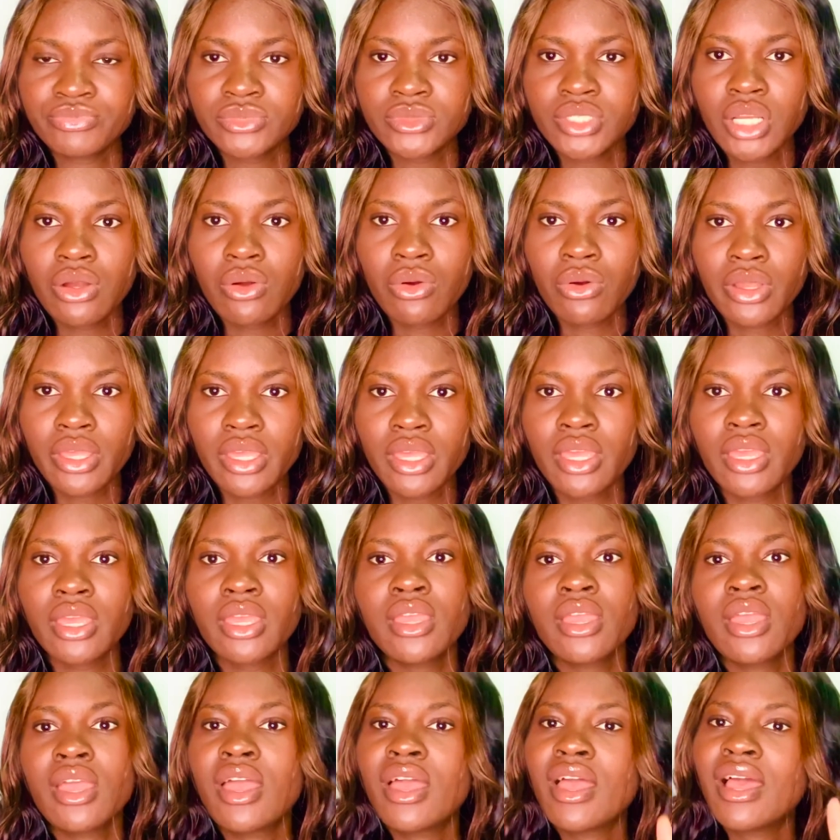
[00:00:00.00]
Okay,
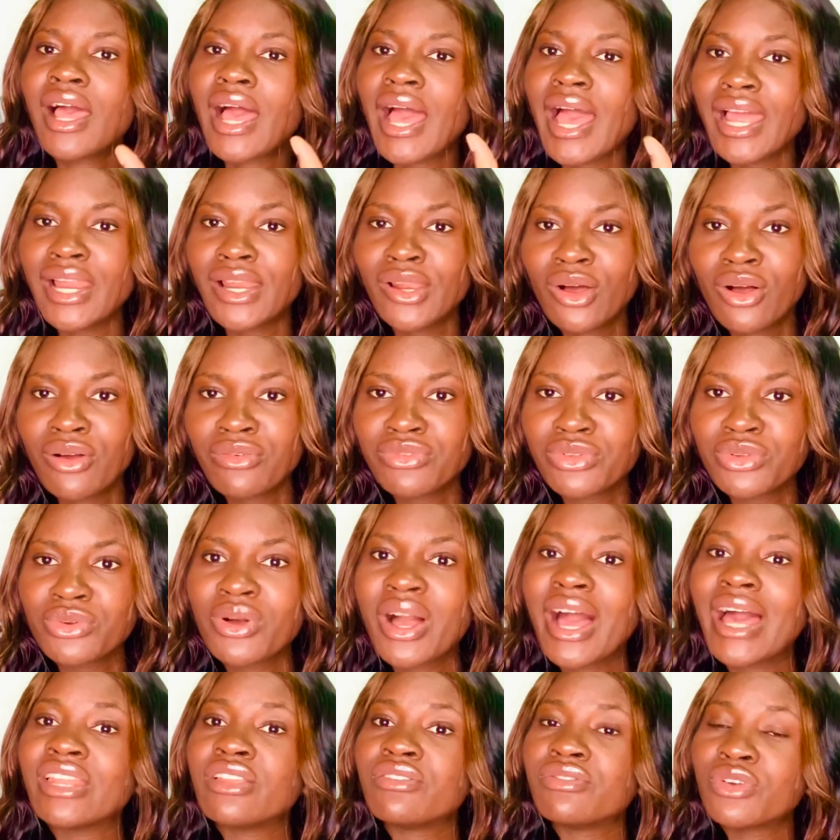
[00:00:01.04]
I love you, and
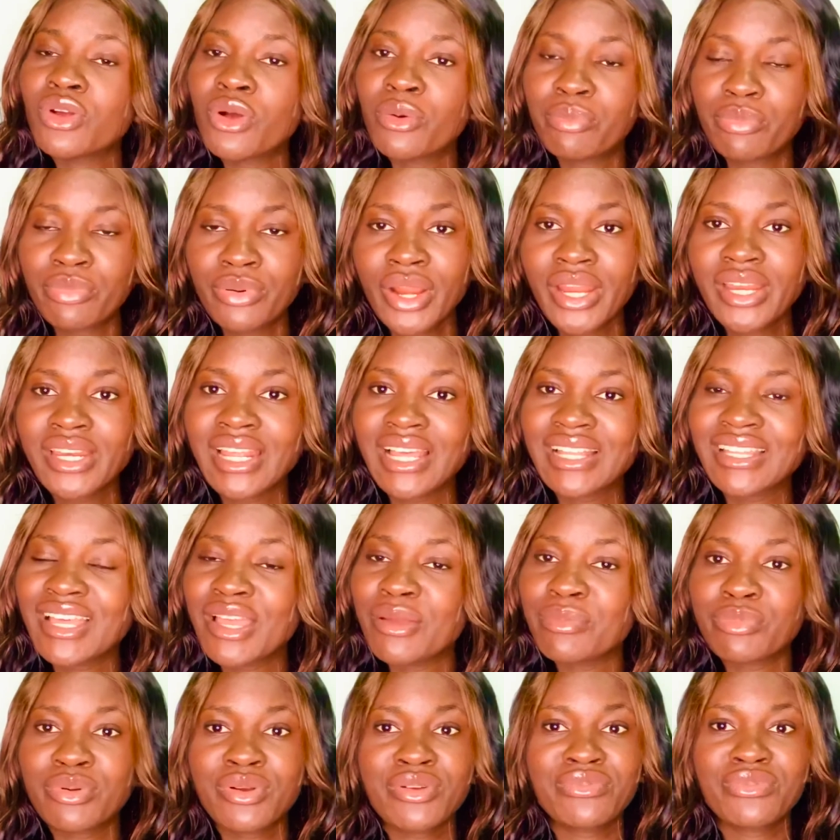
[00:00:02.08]
if you're pregnant, I
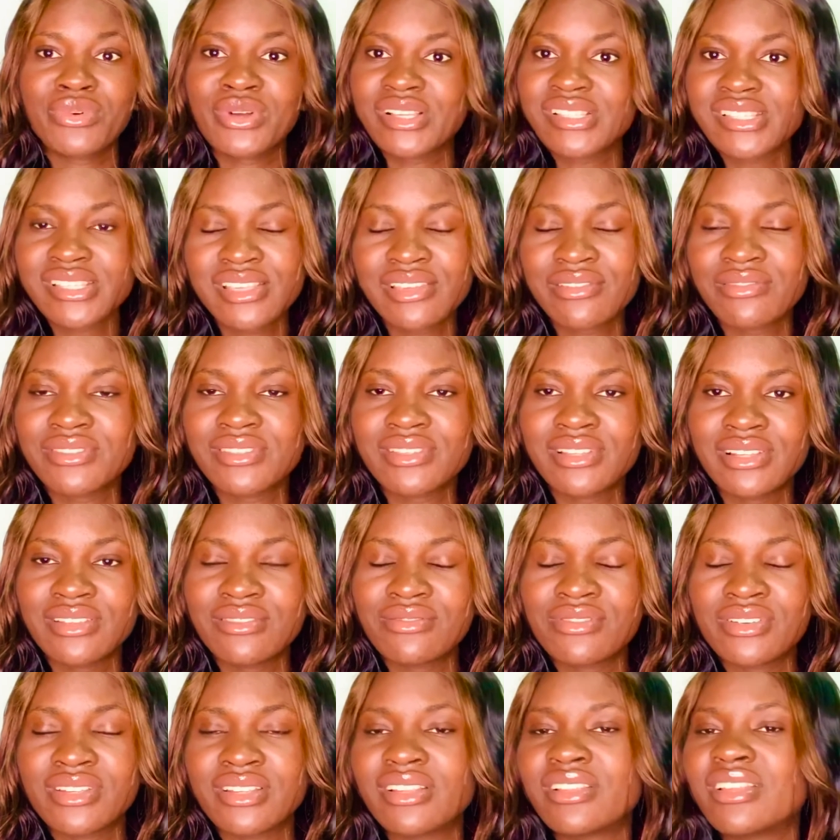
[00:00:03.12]
pray for a safe
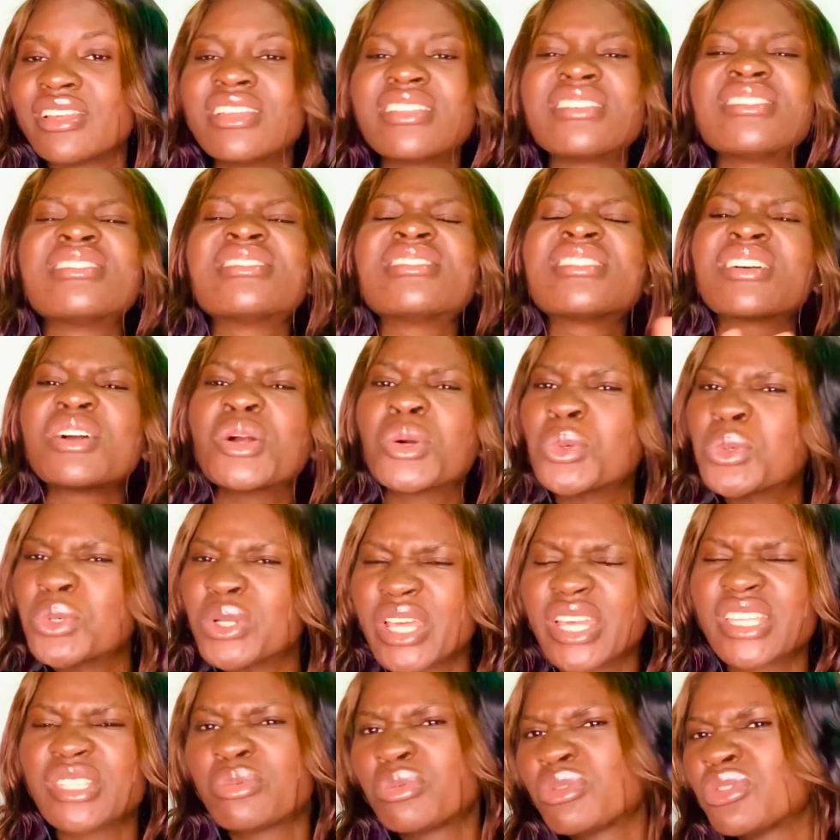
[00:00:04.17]
delivery. It is a good
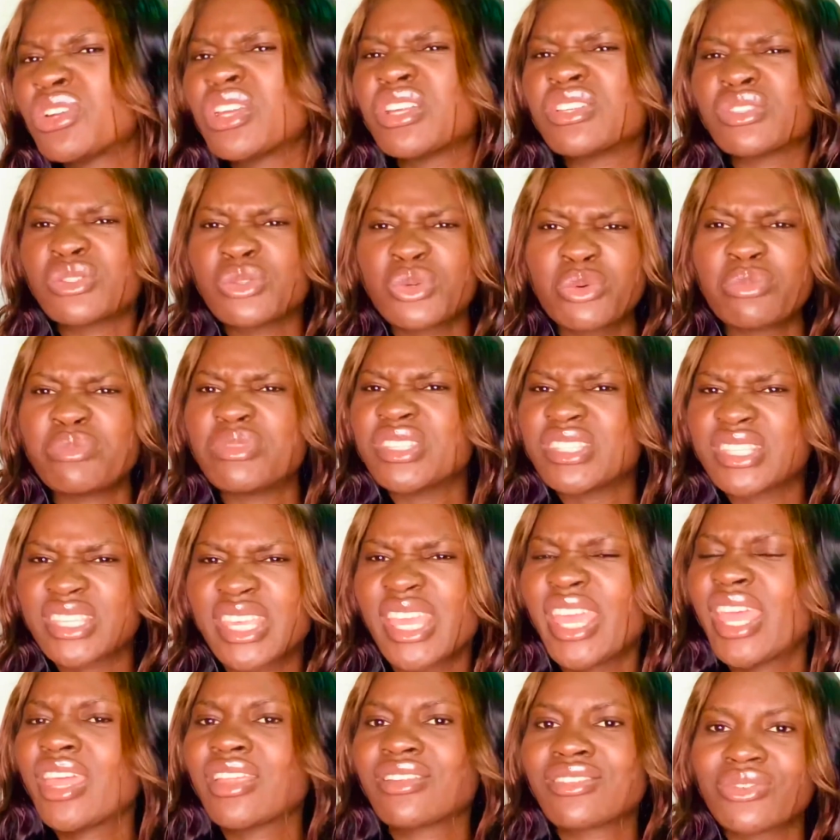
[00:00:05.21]
experience. Don't be
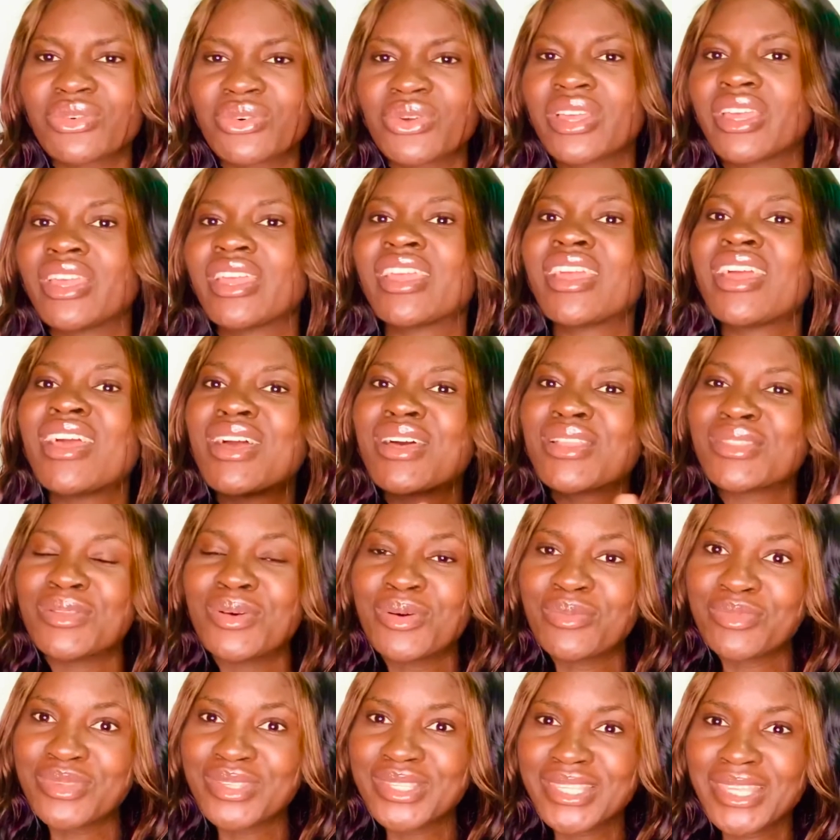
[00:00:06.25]
scared. Okay, don't be
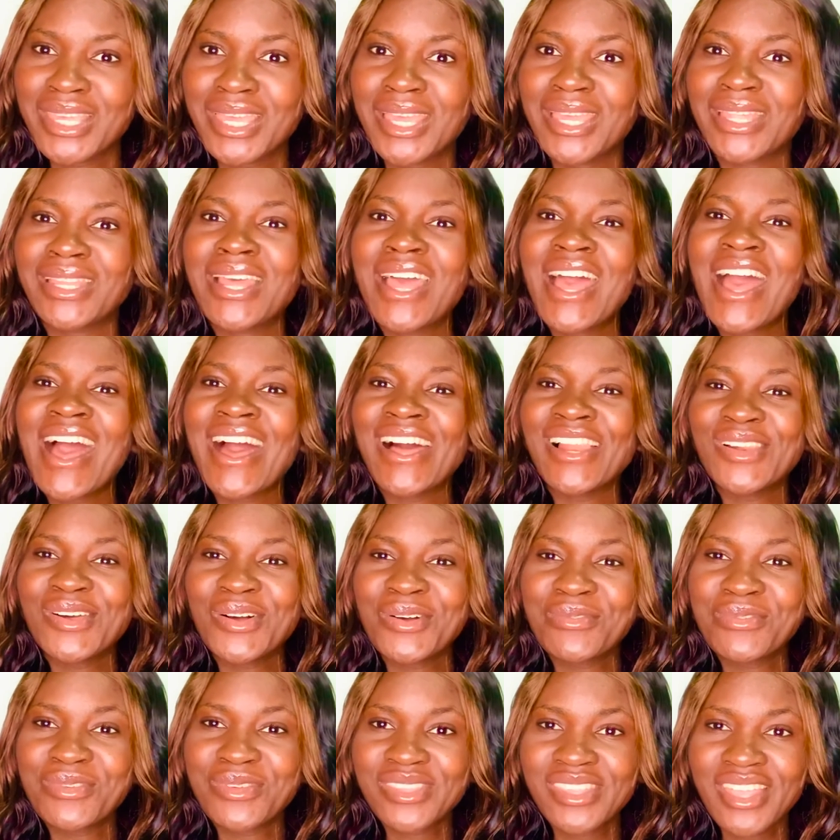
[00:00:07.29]
scared. I love you.
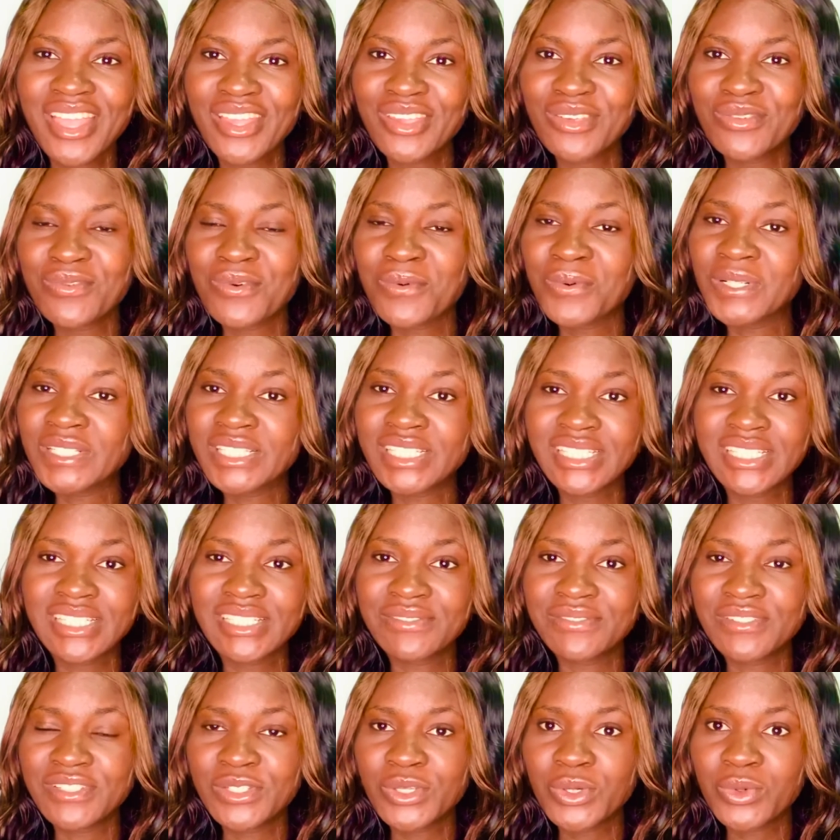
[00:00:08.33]
Thank you for watching this
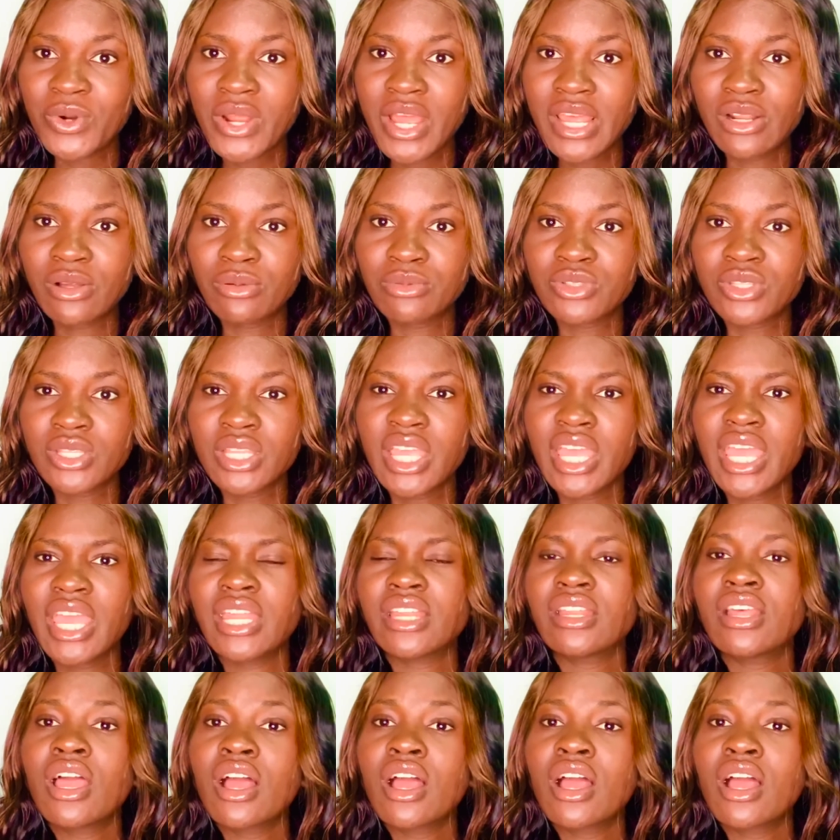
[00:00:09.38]
video right up to the end.